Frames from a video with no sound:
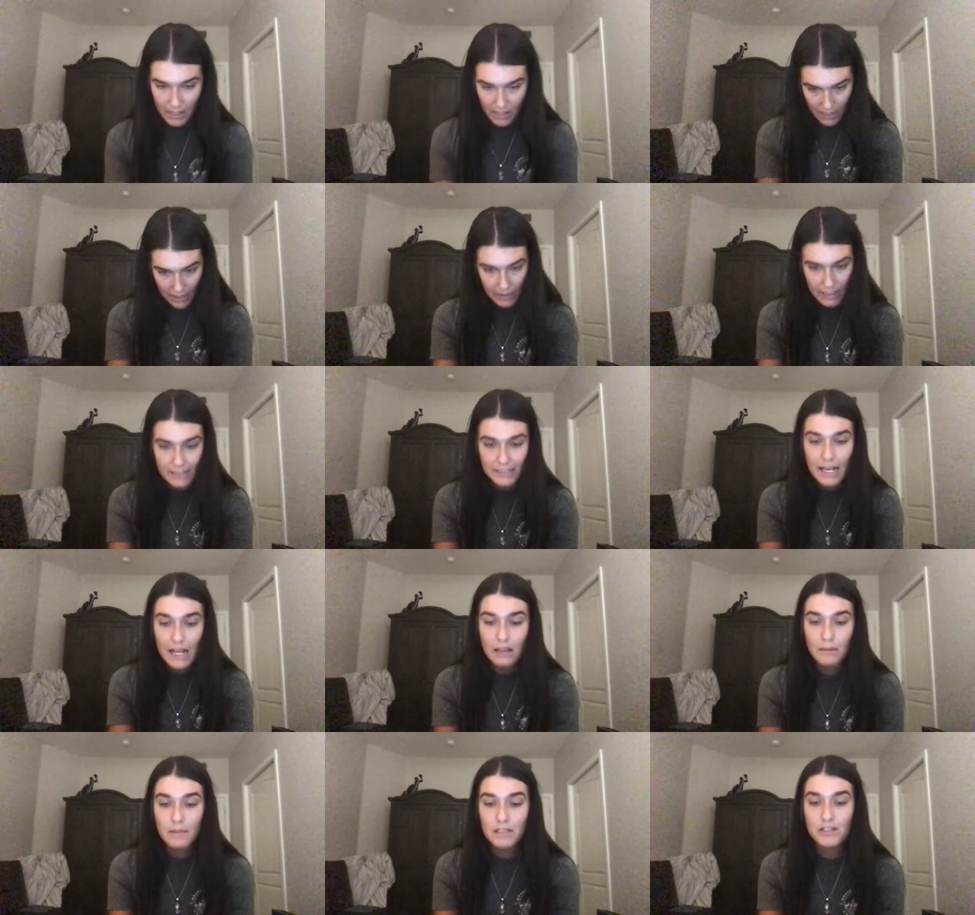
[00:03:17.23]
These
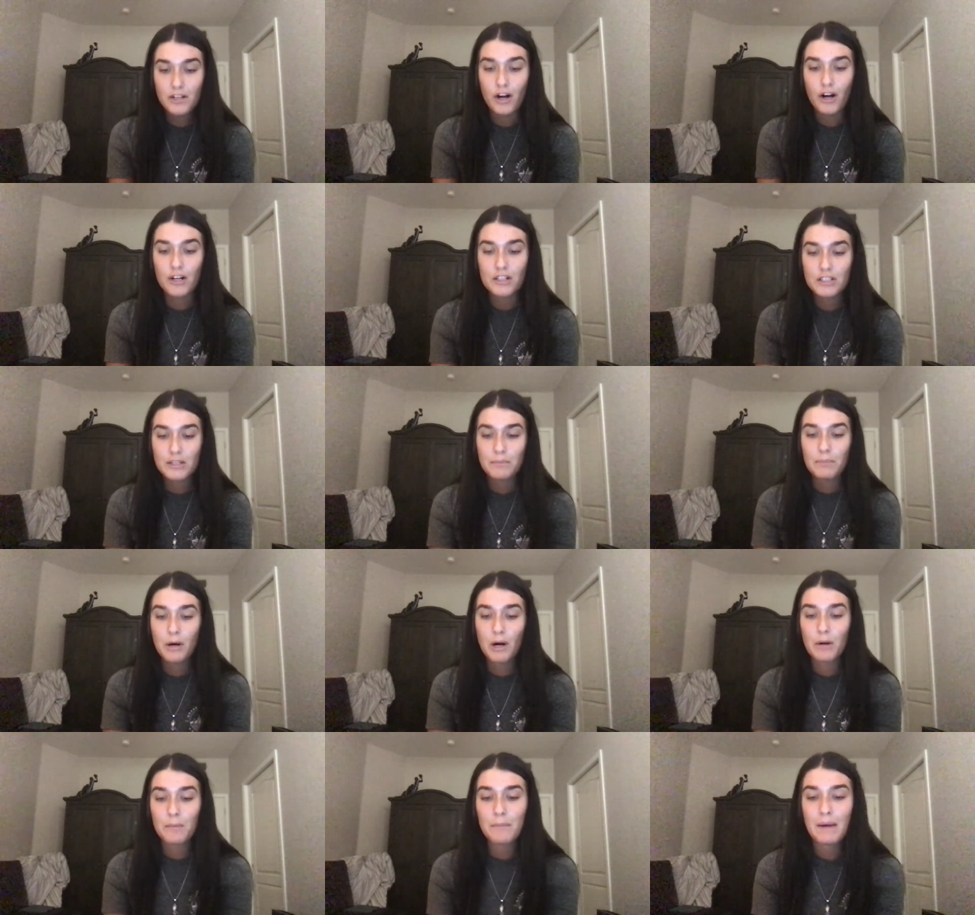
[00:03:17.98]
elements are
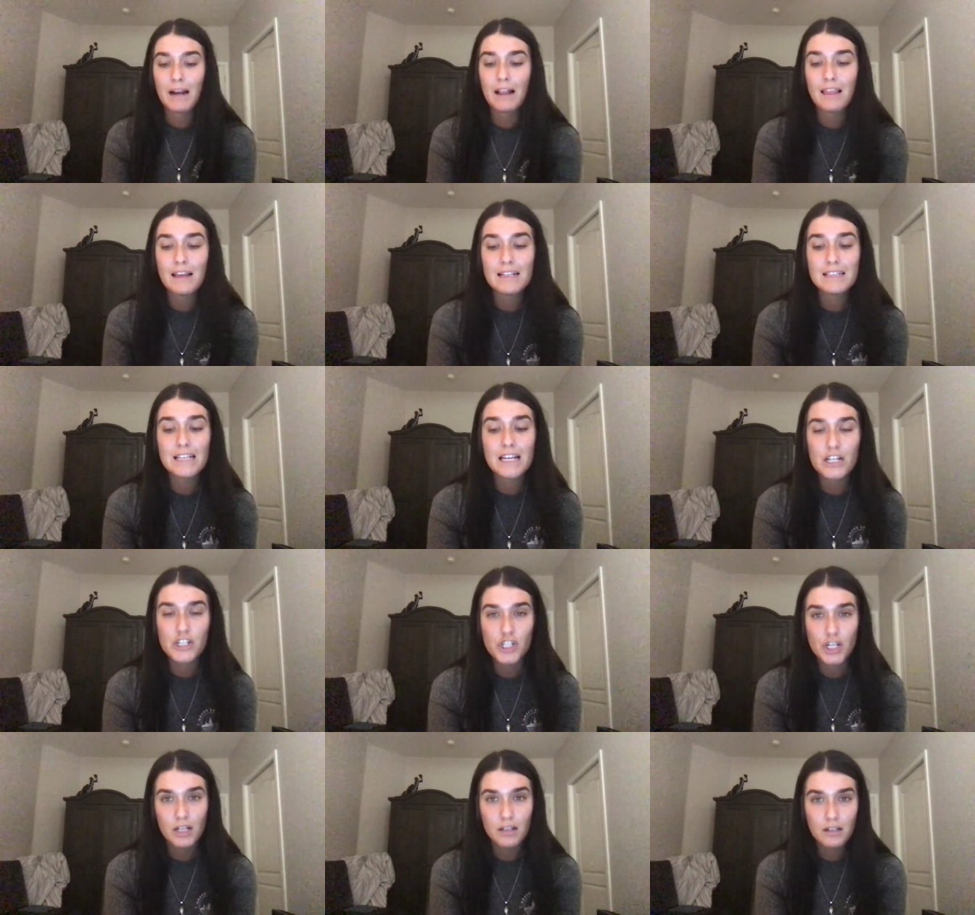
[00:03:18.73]

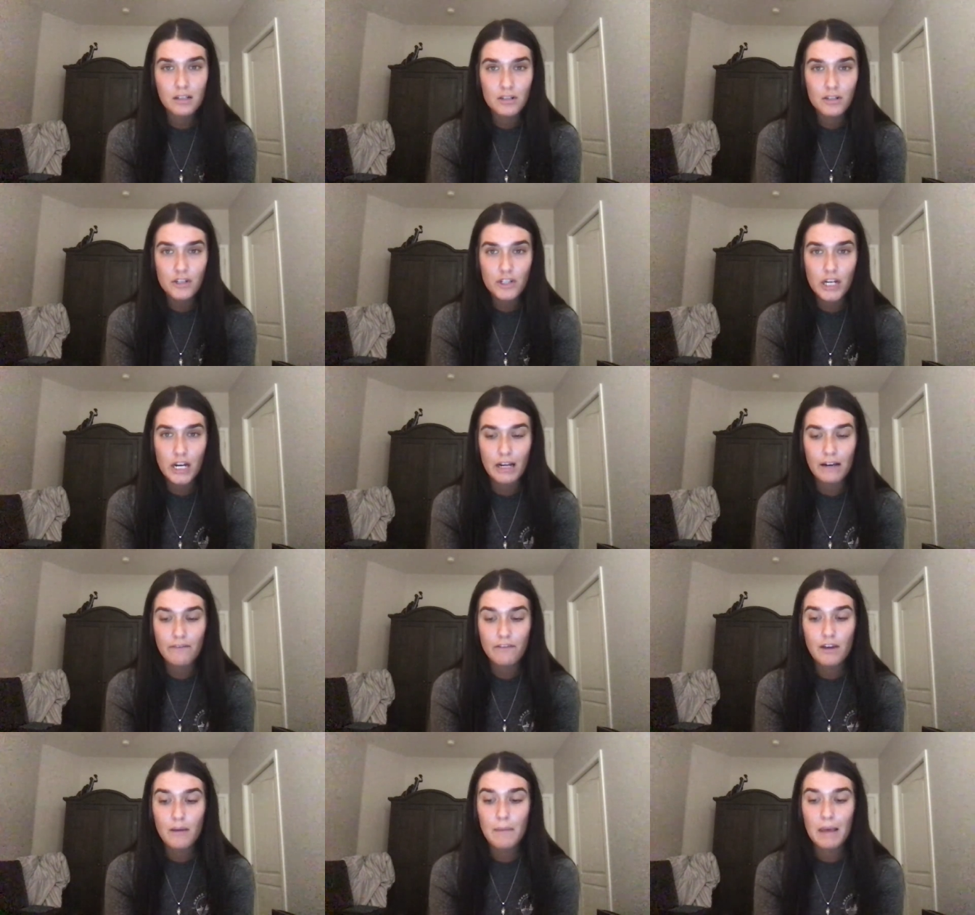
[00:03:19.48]
departmentalization, chain
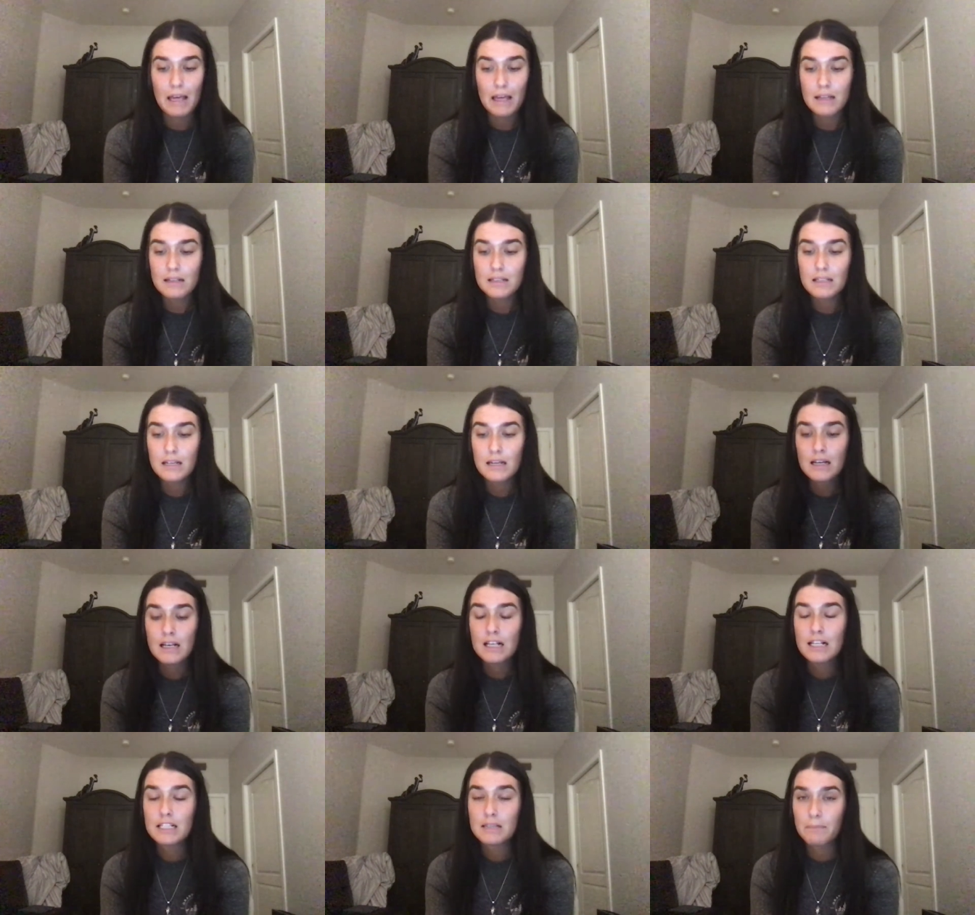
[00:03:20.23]
of command,
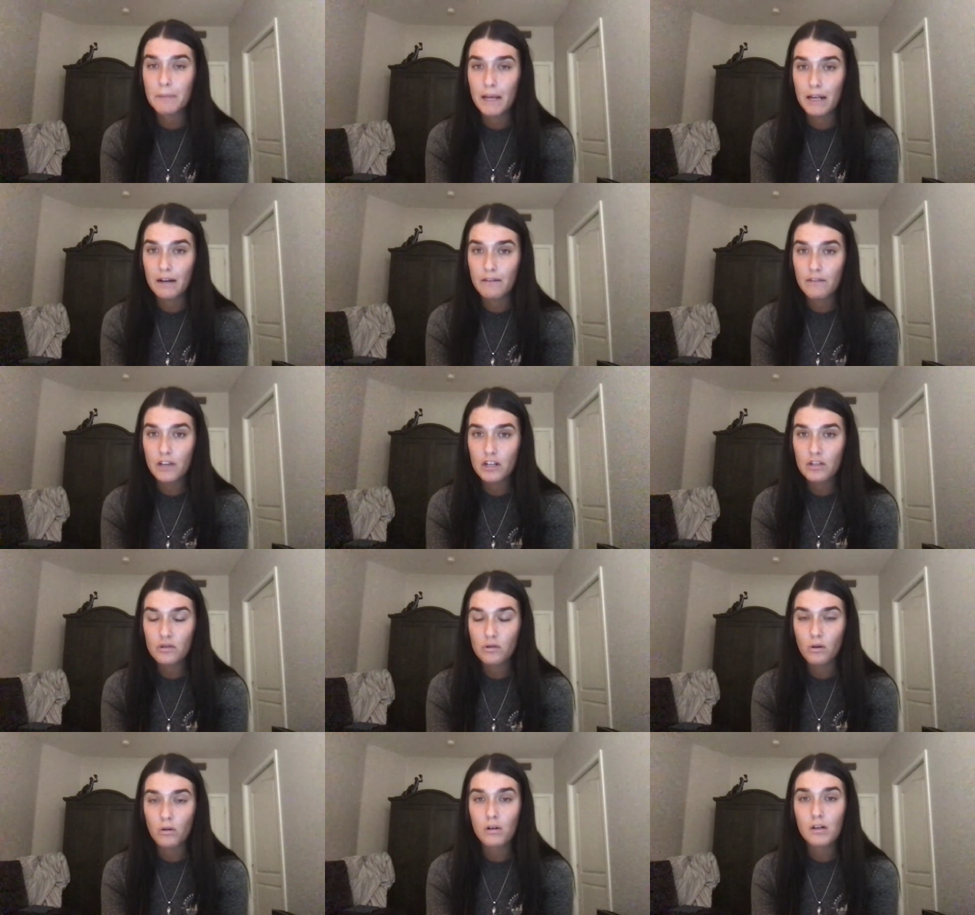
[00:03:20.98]
span of
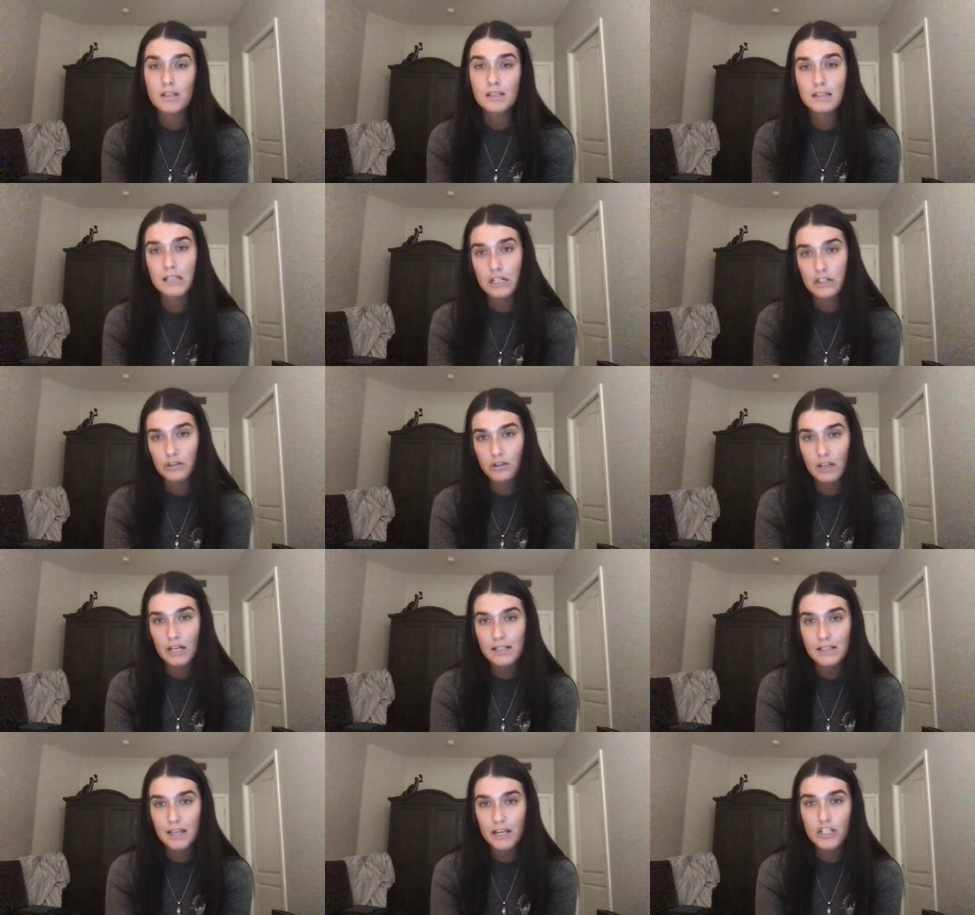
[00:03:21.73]
control,
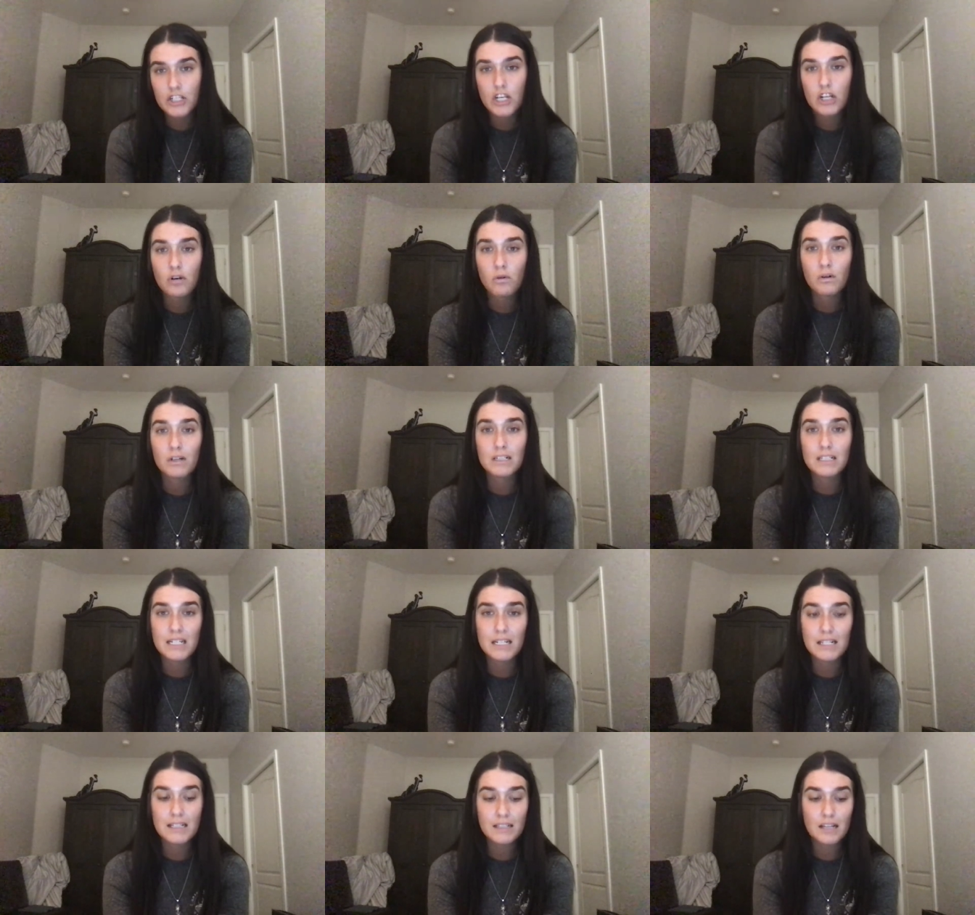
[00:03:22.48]
centralization or
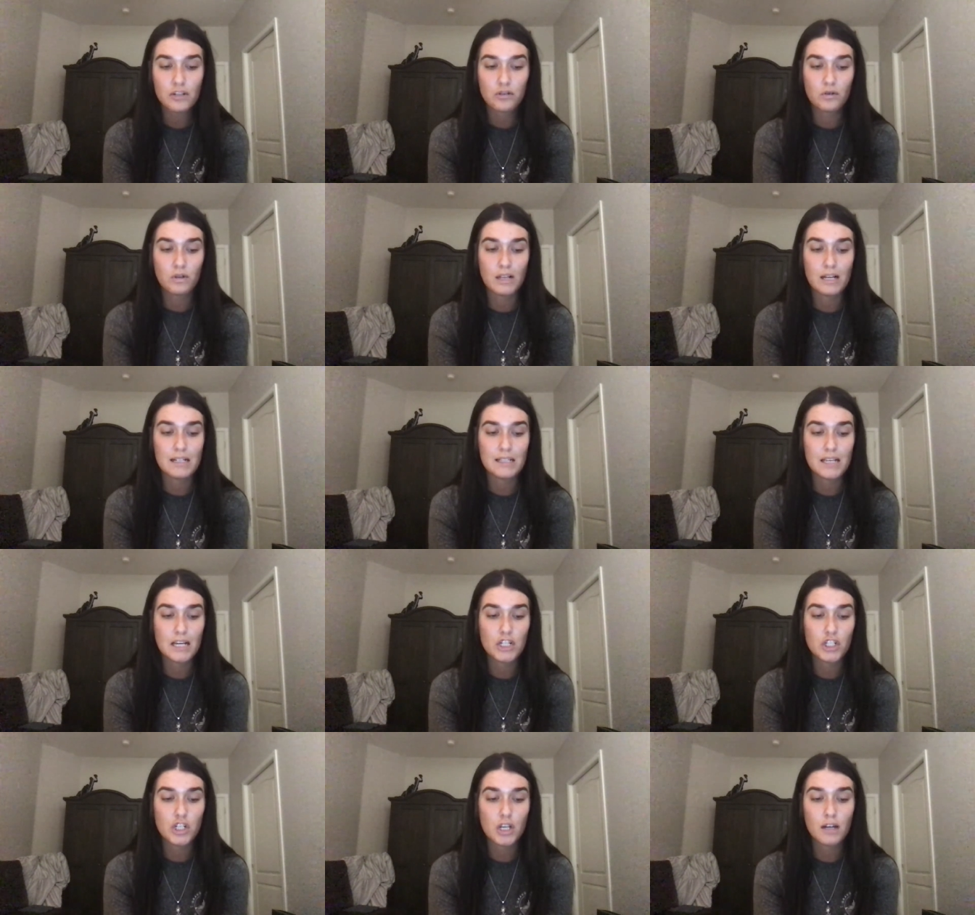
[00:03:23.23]

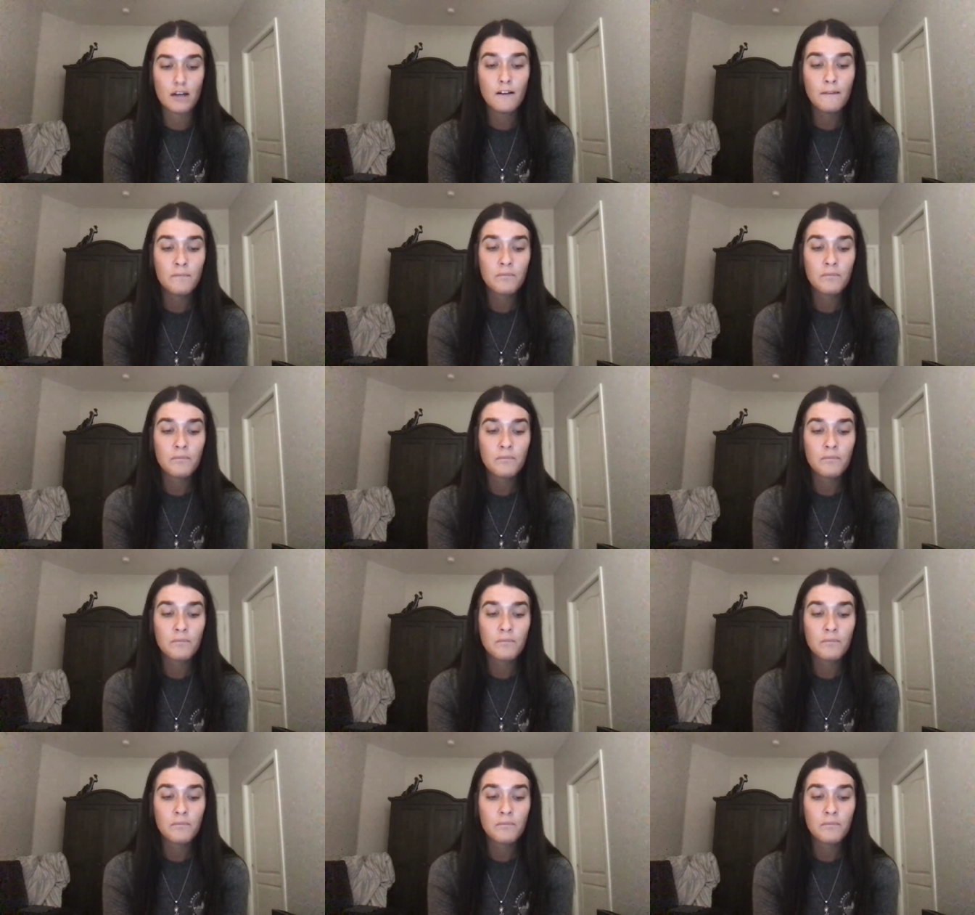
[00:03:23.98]
decentralization,